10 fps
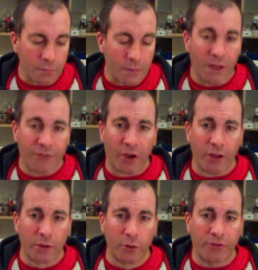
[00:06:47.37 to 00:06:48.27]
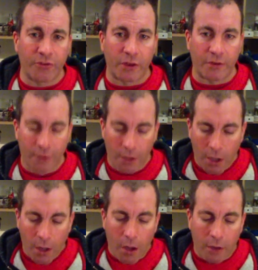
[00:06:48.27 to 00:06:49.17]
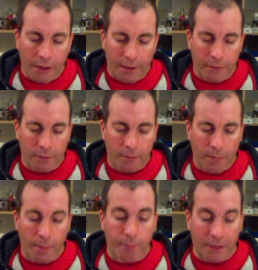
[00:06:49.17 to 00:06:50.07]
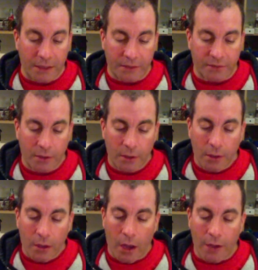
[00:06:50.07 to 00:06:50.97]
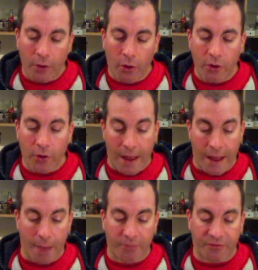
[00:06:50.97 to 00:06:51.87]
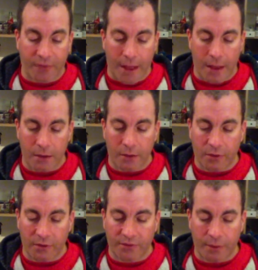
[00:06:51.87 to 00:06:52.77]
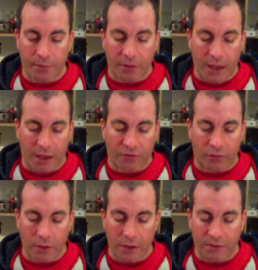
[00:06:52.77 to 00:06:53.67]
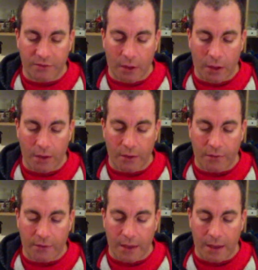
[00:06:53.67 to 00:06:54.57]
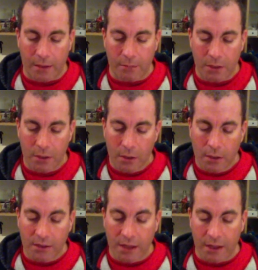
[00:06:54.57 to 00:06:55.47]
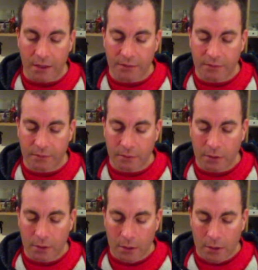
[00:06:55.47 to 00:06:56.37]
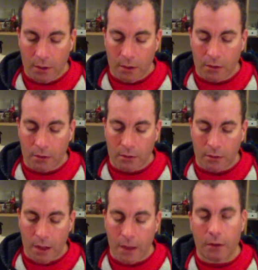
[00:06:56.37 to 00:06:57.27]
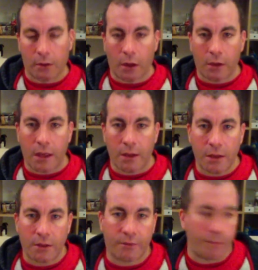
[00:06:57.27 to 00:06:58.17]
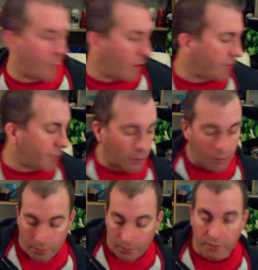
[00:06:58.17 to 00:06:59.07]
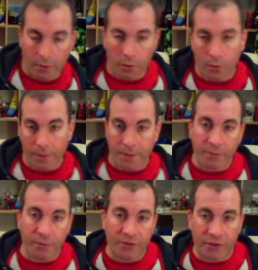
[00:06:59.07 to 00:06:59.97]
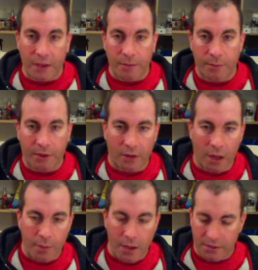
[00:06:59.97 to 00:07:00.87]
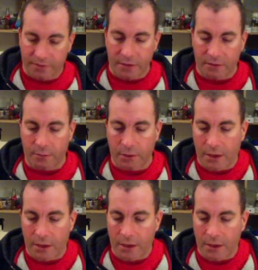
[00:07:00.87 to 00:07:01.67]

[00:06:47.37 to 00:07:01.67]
It's on loose leaf. Okay, Pete, I know you're a Habs fan. There's something extra inside the game case and Loch NES Monster. So this was the game he picked up and he sent to me, and I